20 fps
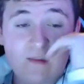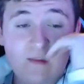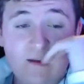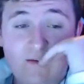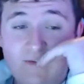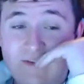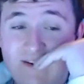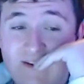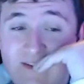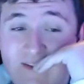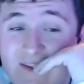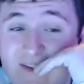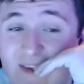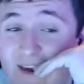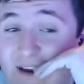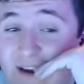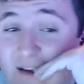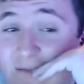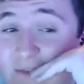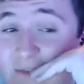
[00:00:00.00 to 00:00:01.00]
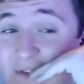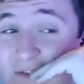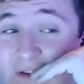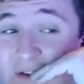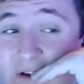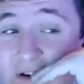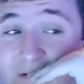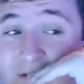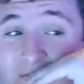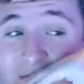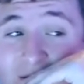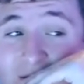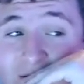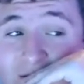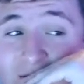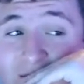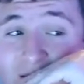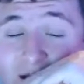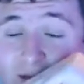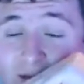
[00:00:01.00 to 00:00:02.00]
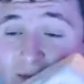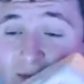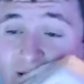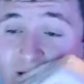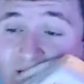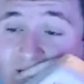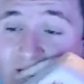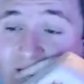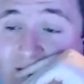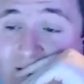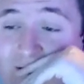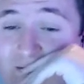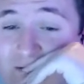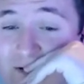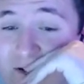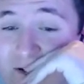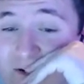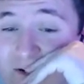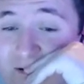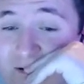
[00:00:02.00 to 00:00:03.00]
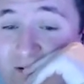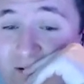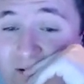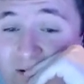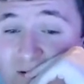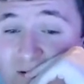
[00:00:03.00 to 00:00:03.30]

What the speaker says: Which I think I'm using it correctly? I'm not exactly sure.